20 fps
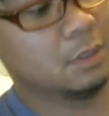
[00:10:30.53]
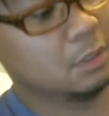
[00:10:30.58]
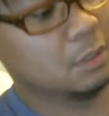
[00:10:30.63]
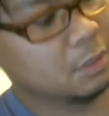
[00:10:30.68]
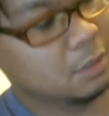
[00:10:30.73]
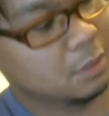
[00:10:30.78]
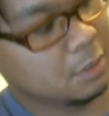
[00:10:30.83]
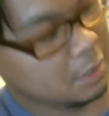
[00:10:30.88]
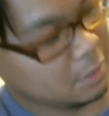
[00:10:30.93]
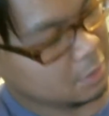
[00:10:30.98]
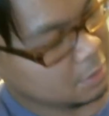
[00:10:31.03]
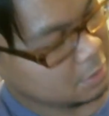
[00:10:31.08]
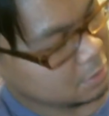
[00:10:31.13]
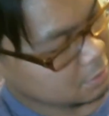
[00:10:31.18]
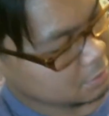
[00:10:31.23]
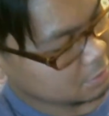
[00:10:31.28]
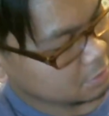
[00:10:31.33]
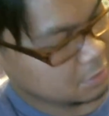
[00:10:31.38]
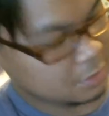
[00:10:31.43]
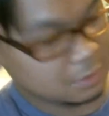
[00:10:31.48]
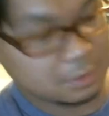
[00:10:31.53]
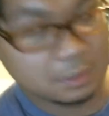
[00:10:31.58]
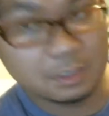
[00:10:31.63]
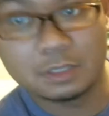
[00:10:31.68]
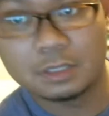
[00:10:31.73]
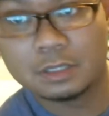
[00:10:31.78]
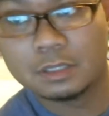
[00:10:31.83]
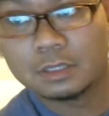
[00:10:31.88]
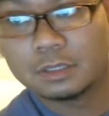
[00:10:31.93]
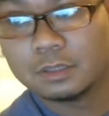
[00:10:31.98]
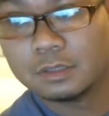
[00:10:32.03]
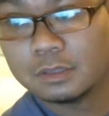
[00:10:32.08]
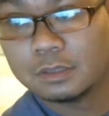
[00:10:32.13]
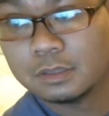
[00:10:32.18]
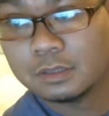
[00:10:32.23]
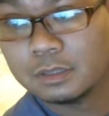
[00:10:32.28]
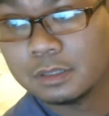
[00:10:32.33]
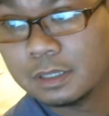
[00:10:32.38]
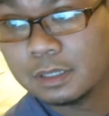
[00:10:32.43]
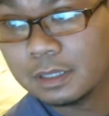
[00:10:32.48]
there's these little
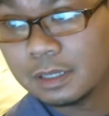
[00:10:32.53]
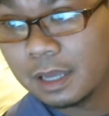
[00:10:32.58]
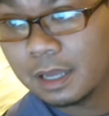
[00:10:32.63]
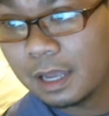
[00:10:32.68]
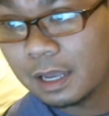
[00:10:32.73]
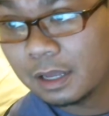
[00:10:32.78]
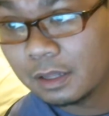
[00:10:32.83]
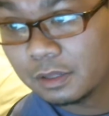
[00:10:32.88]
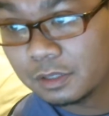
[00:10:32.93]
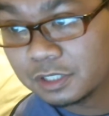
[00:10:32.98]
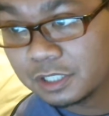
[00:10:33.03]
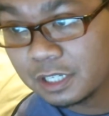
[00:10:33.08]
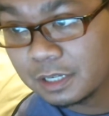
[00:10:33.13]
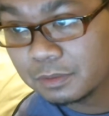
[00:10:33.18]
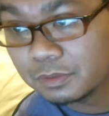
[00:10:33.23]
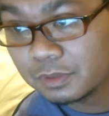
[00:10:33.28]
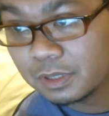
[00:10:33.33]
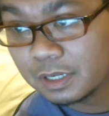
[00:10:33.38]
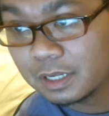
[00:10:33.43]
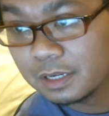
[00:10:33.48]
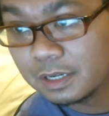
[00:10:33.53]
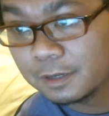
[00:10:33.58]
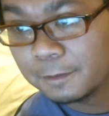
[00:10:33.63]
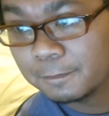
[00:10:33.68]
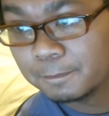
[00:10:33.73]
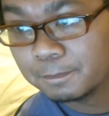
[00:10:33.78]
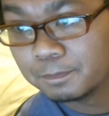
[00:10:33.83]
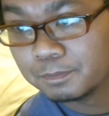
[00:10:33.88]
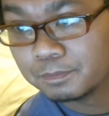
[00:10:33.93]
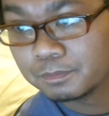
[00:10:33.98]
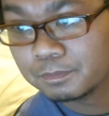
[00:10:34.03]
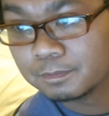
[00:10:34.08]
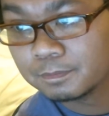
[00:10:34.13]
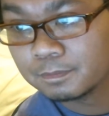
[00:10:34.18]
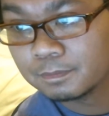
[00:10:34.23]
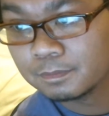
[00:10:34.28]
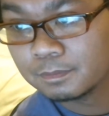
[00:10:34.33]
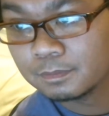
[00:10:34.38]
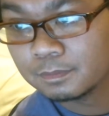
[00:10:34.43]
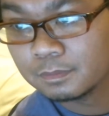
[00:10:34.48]
L shapes right here,
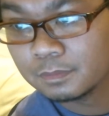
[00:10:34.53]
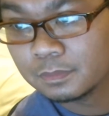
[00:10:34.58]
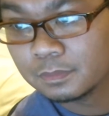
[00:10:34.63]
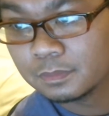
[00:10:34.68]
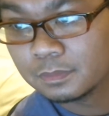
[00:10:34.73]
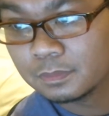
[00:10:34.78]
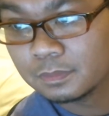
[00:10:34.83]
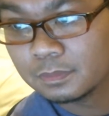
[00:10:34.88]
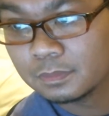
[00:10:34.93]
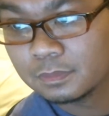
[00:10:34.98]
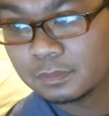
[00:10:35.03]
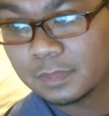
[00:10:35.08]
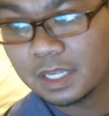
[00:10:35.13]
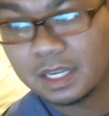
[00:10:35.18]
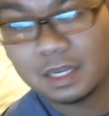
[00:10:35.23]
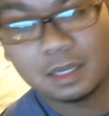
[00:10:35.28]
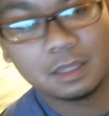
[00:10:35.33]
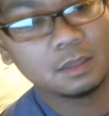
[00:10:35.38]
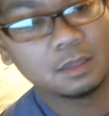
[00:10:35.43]
and they're